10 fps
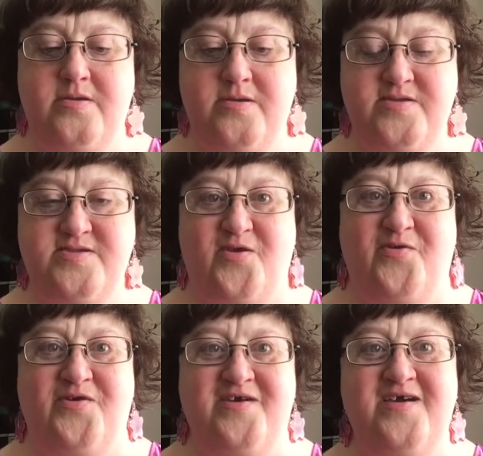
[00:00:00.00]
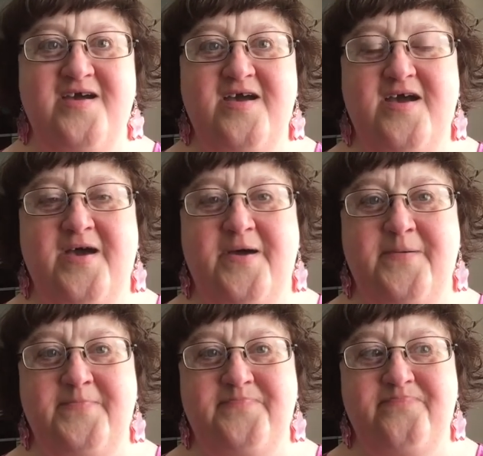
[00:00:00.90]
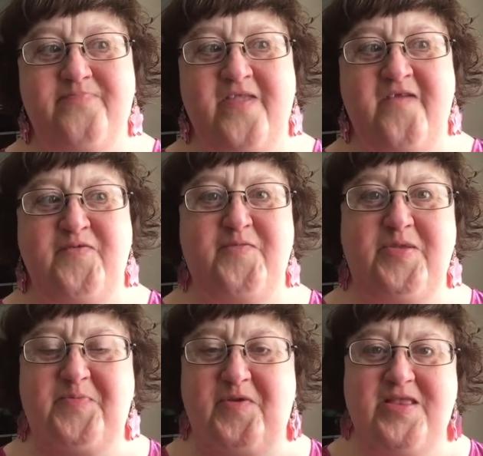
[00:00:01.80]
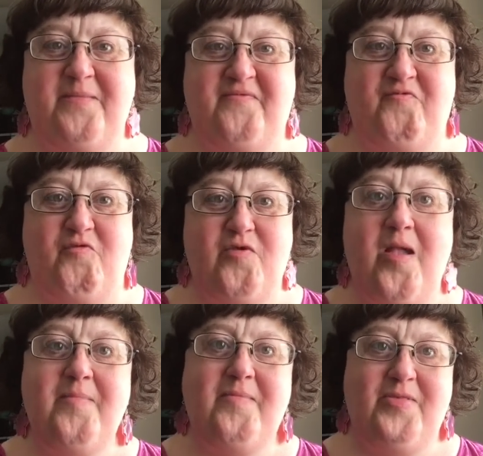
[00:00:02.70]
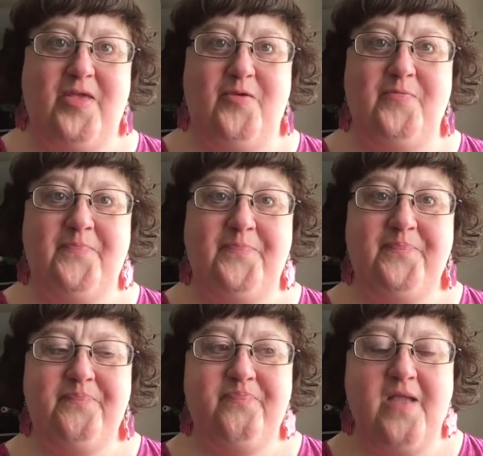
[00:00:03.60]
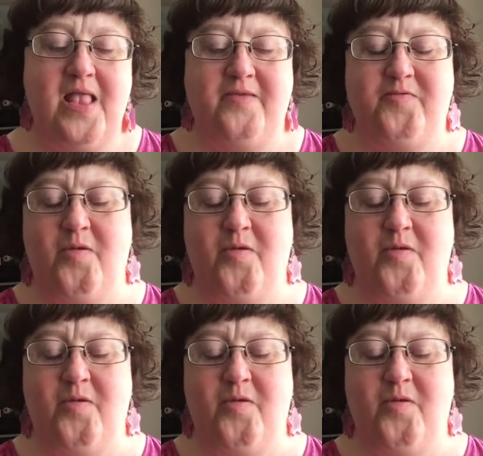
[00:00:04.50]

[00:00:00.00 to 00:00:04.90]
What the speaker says: so, if you've experienced that before, comment below. I love you all